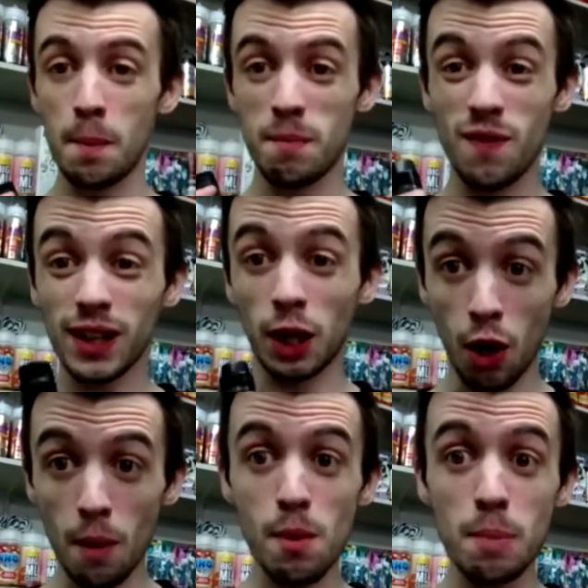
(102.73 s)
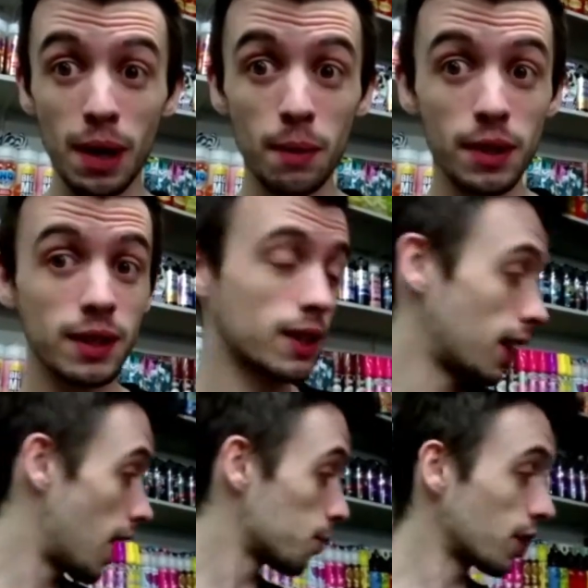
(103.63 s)
provide a lot more power and
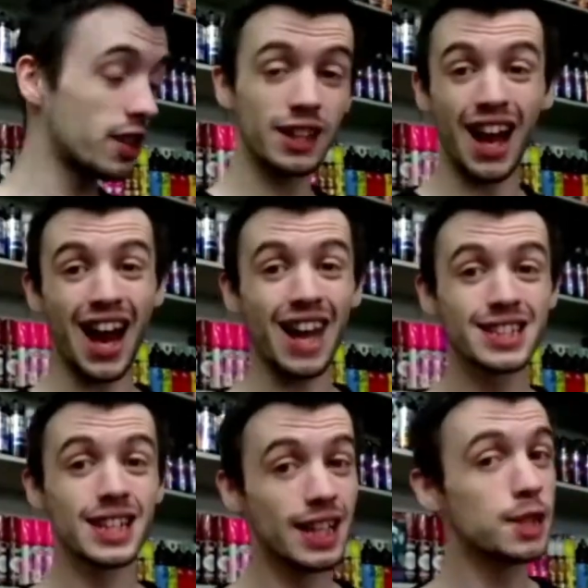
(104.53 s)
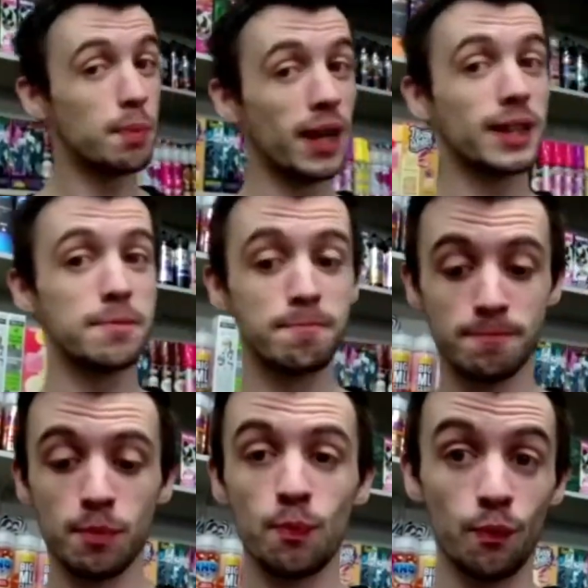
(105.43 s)
clout than you'd actually expect,
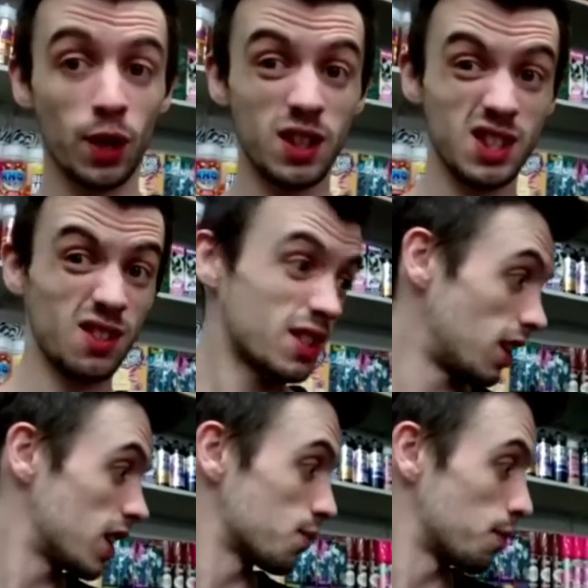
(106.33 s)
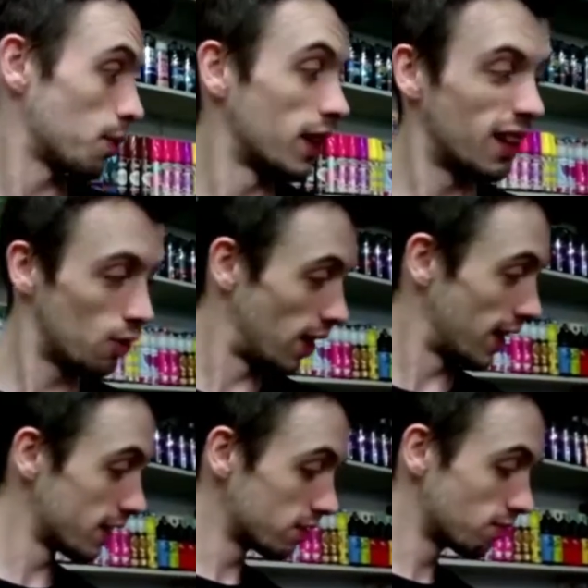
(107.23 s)
considering the size, and only little
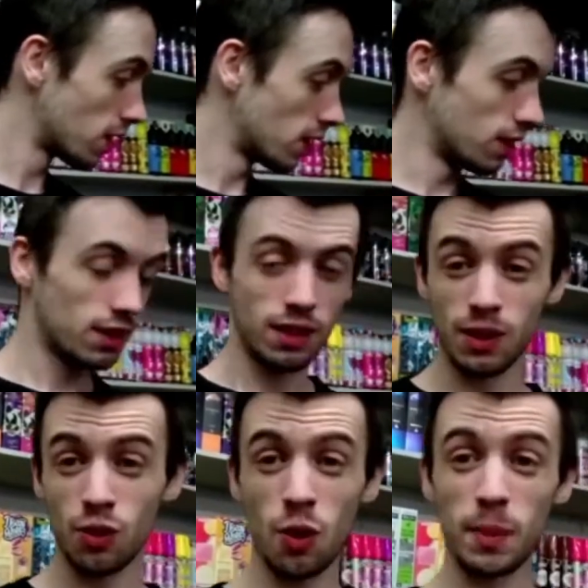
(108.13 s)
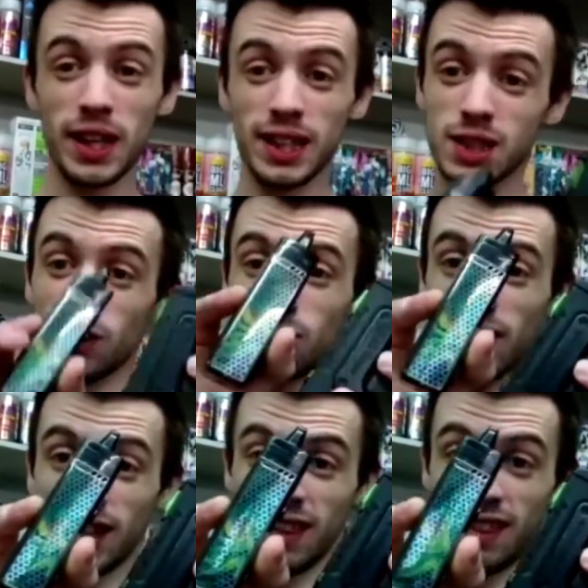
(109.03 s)
really. Normally you get stuff
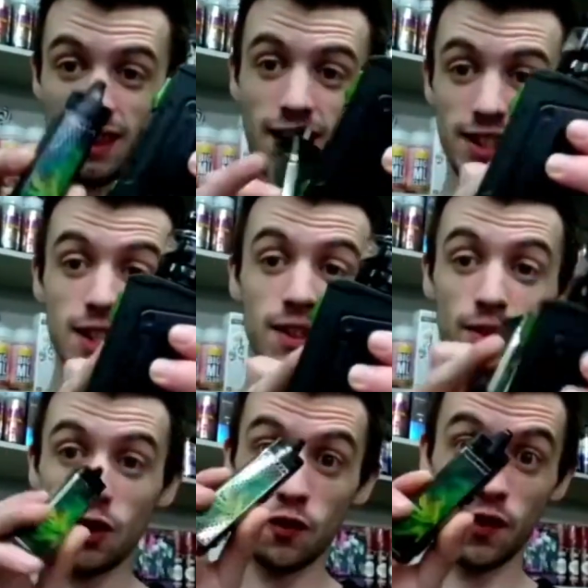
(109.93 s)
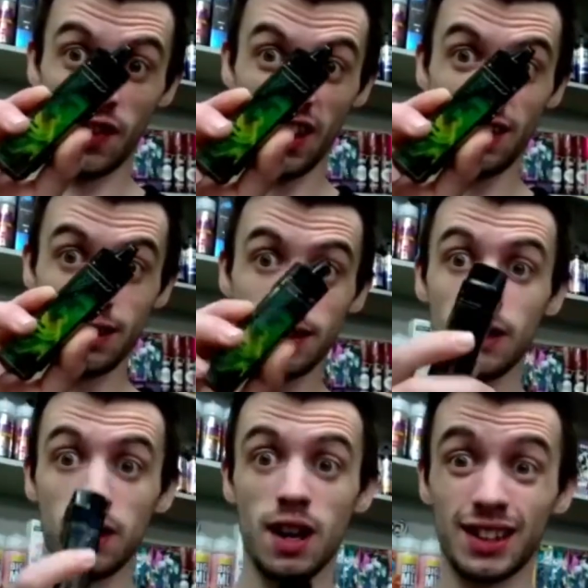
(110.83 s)
like that for that,
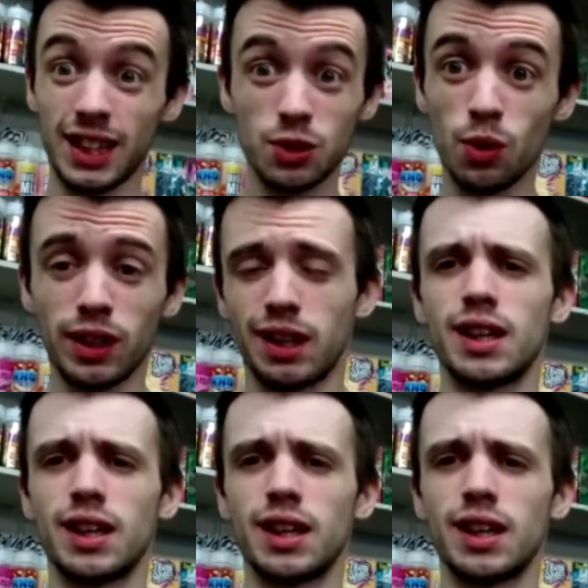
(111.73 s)
and that's only on like